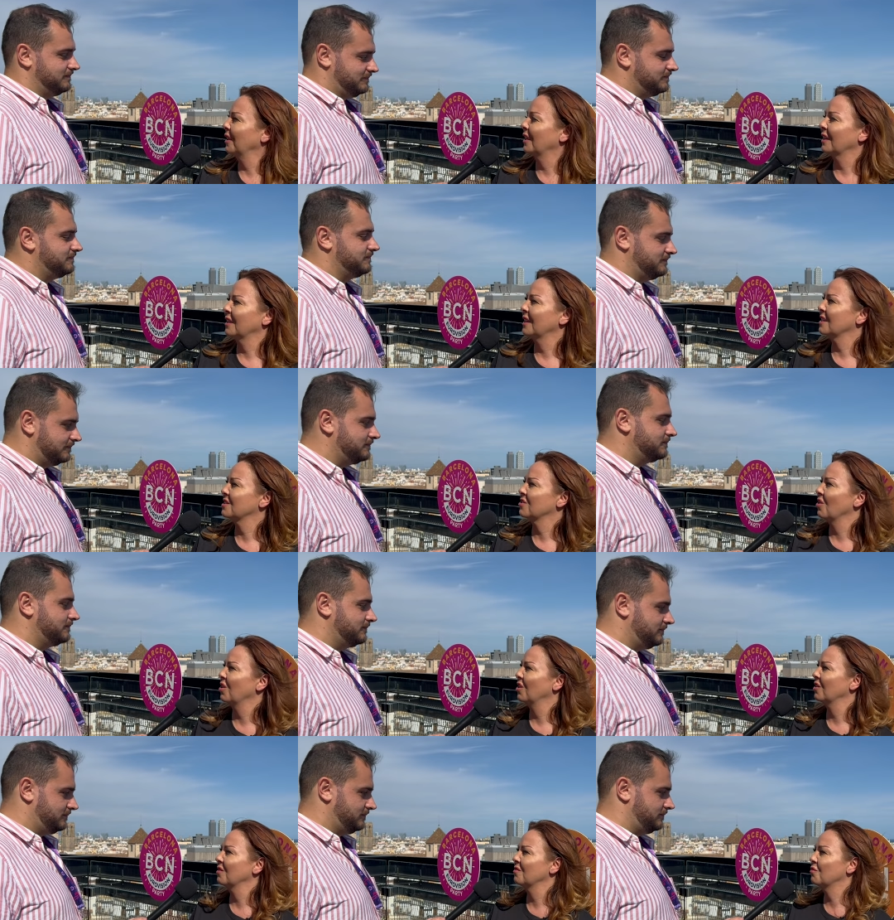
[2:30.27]
Speaker 1: in getting a
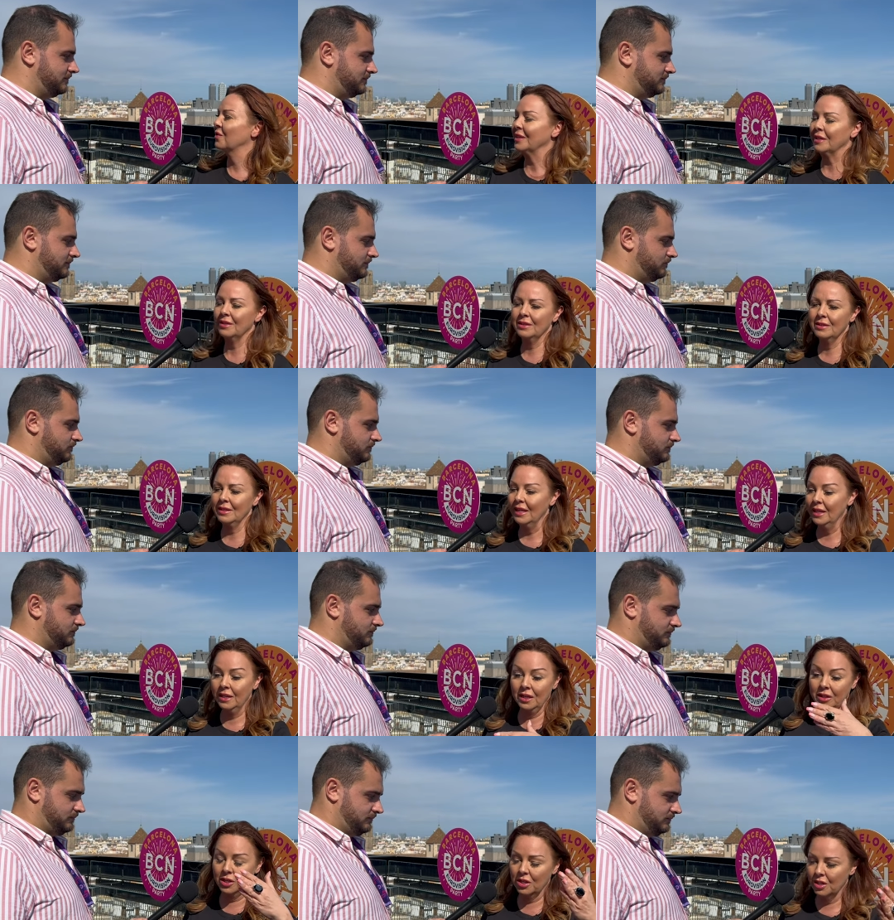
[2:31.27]
song written in
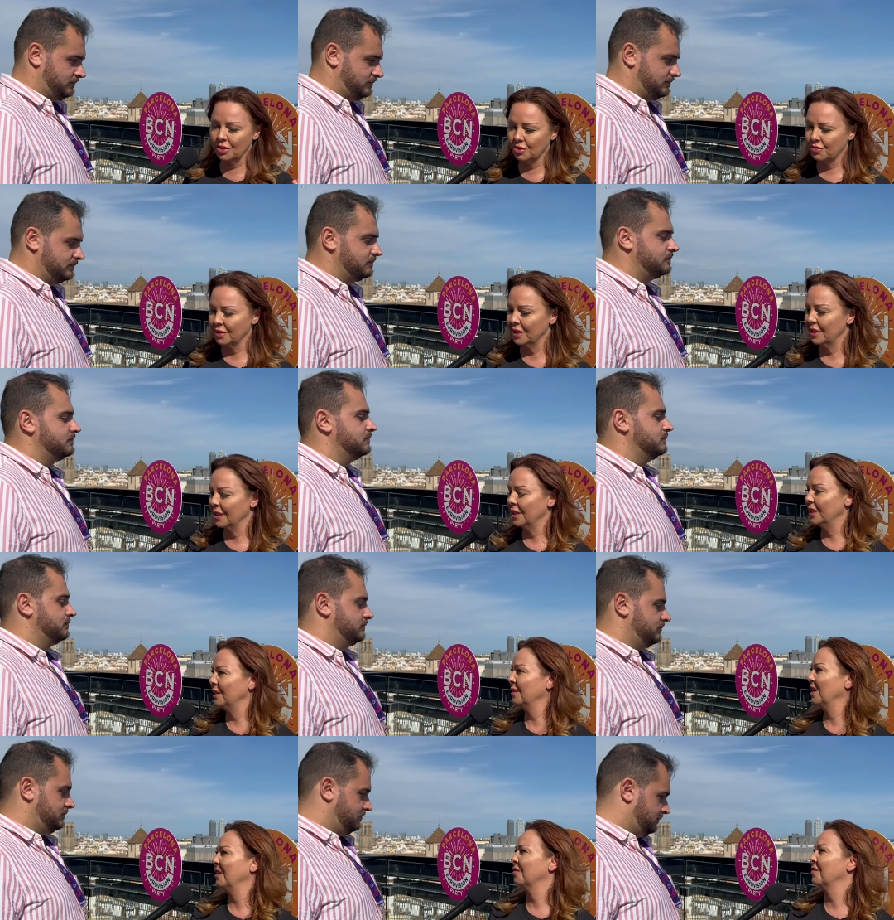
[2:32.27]
another
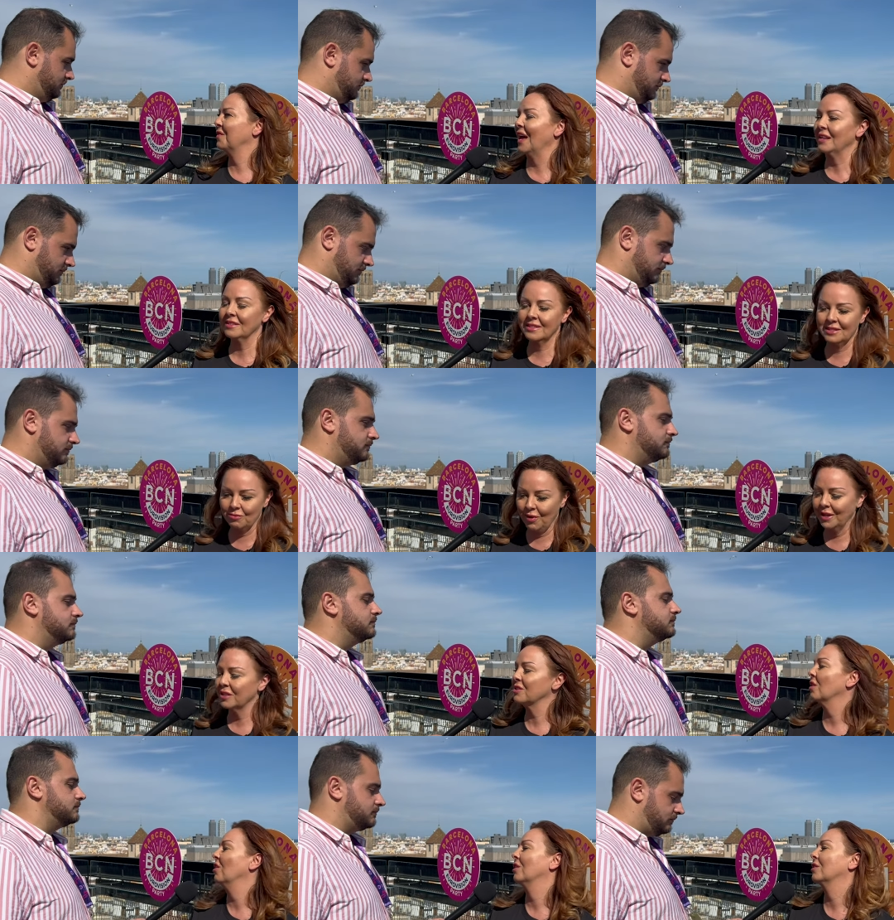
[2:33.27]
country if that's the
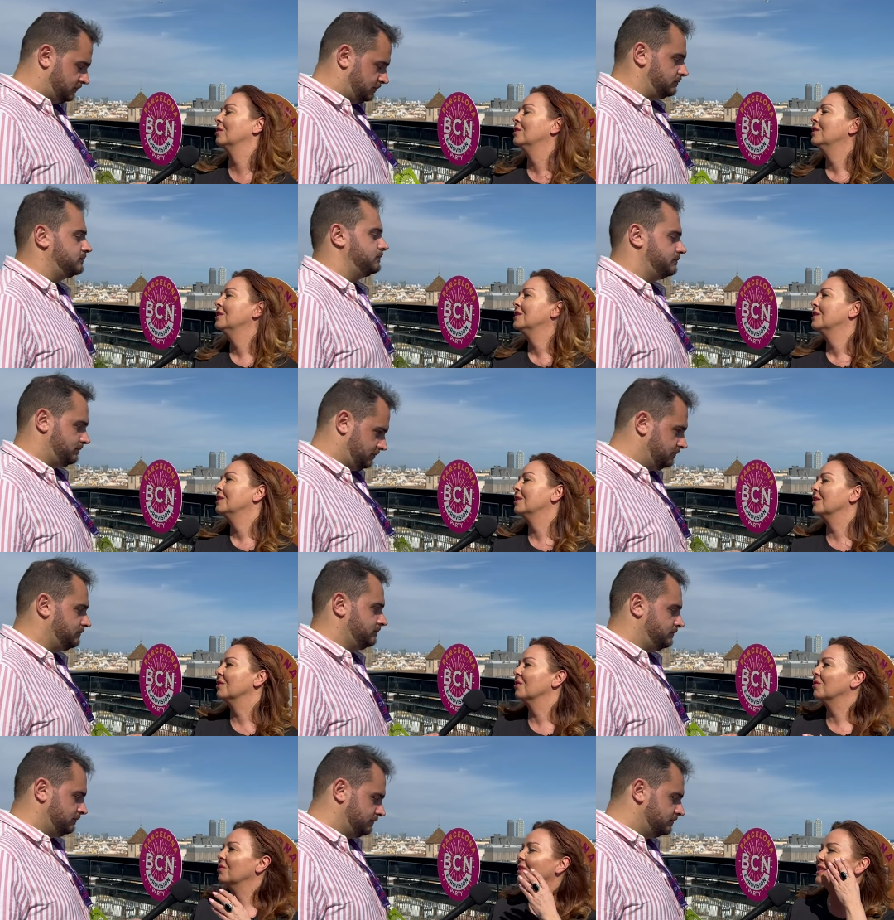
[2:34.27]
right song. You
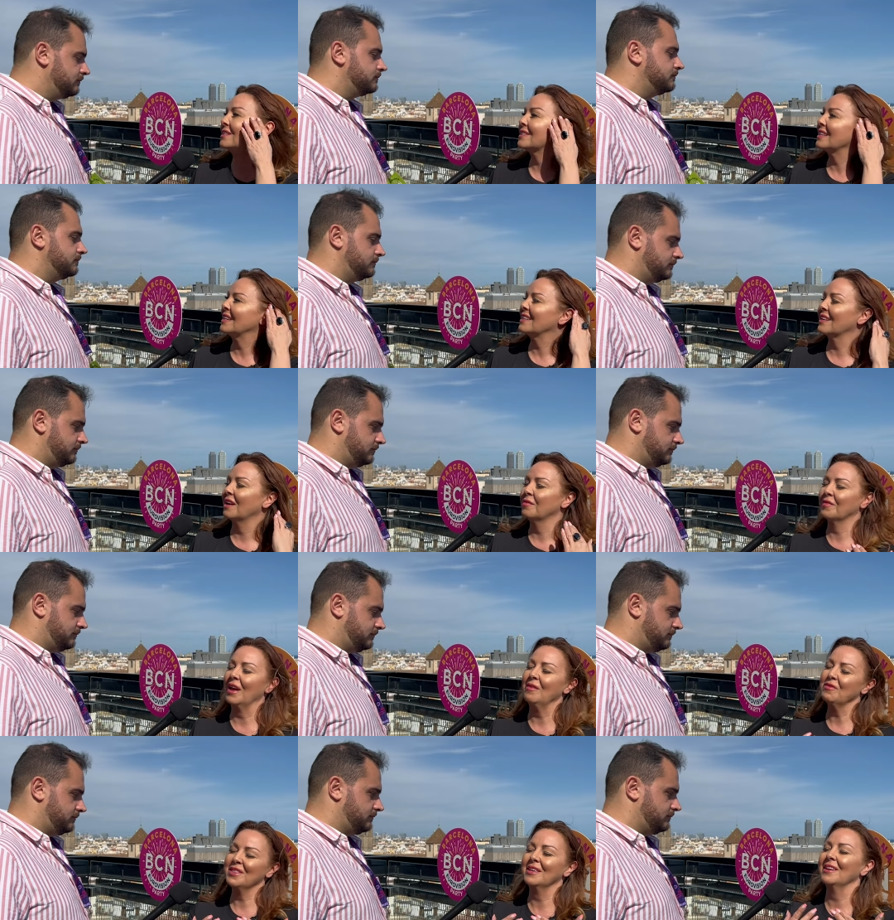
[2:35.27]
know,
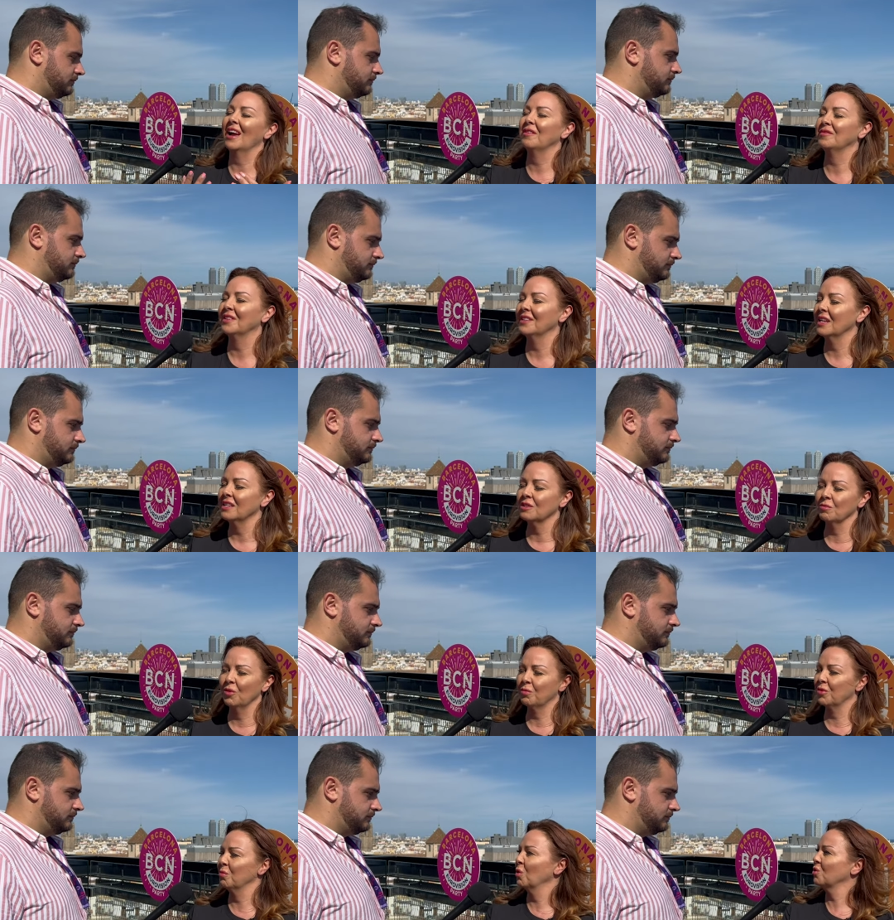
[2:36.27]
everything after that is
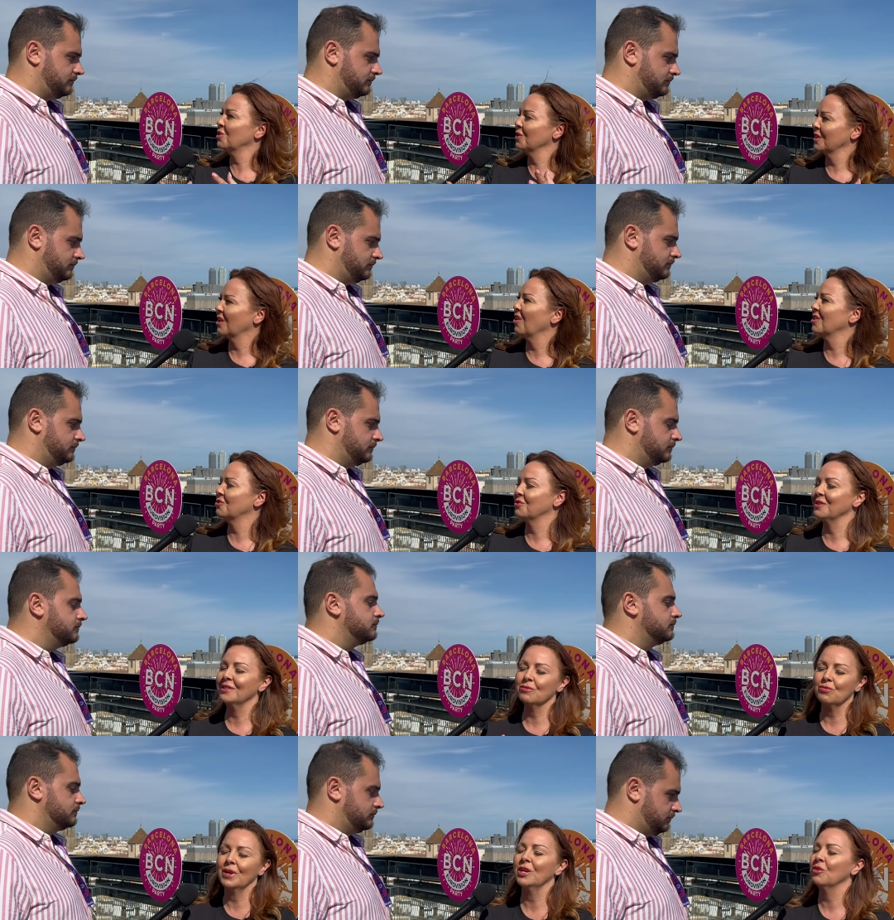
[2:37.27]
more promotion, the country,
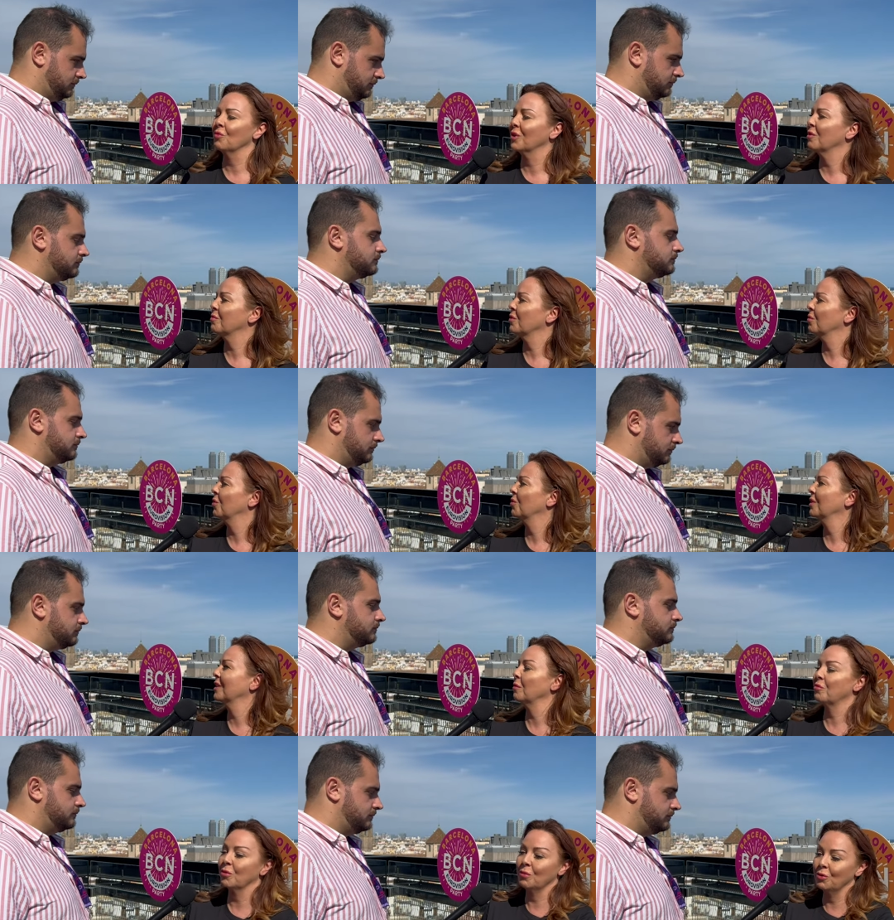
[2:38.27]
the way you want to promote
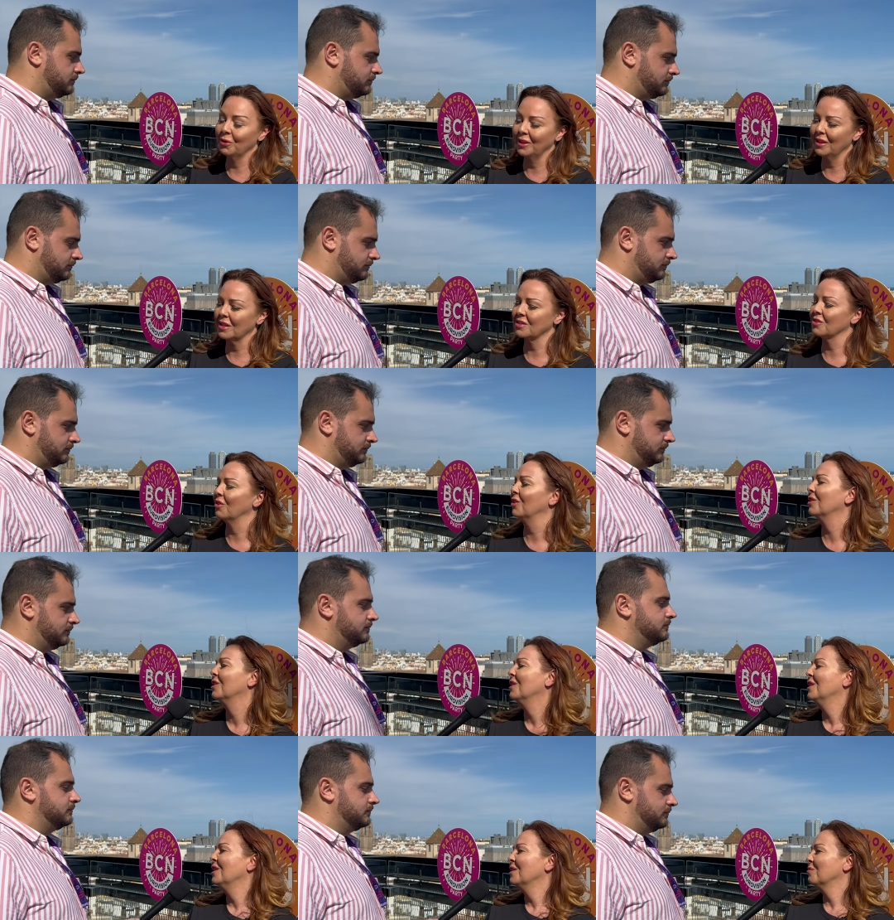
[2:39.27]
it and promoting that song.
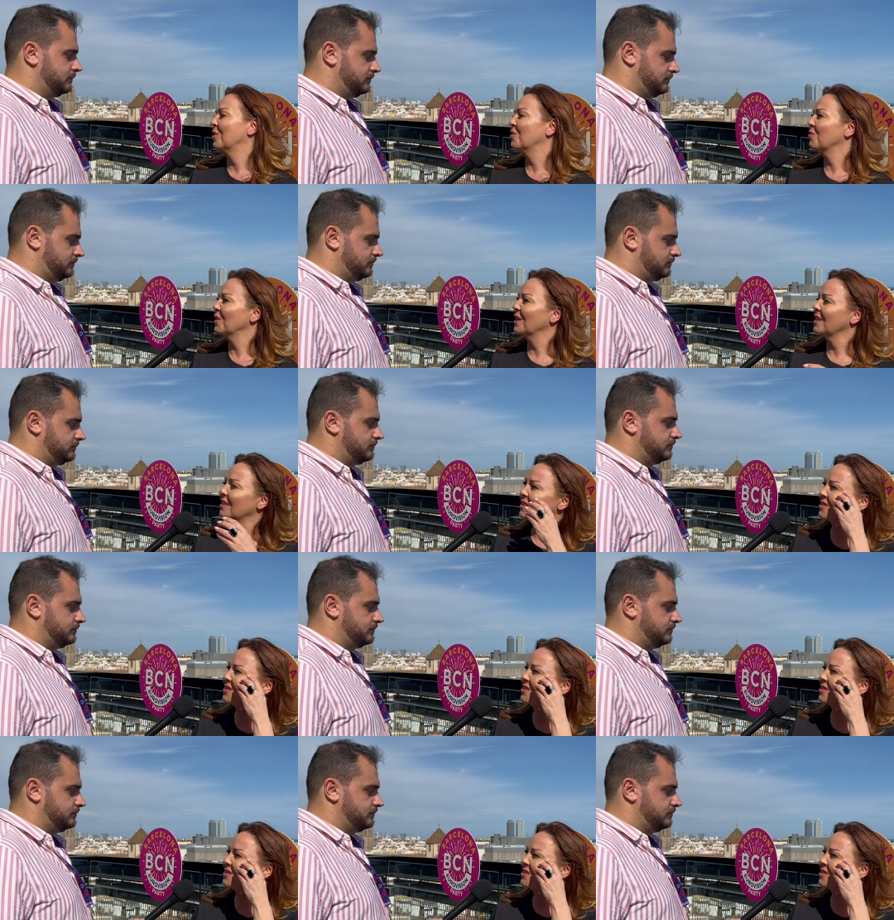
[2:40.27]
But really the